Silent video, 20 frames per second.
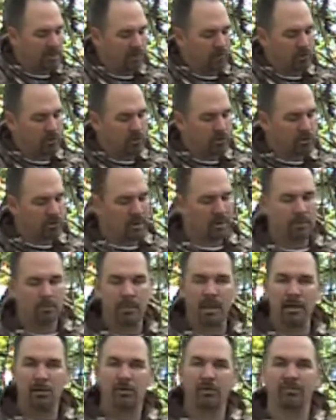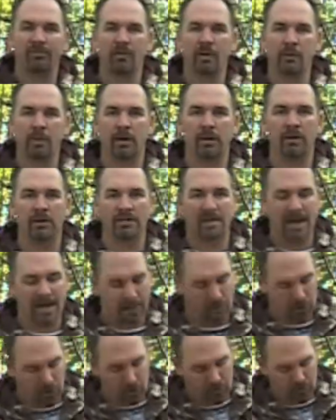so you just take the male and the female and
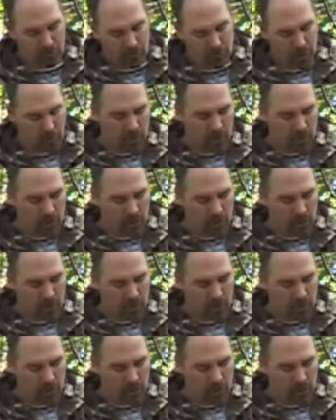attach those.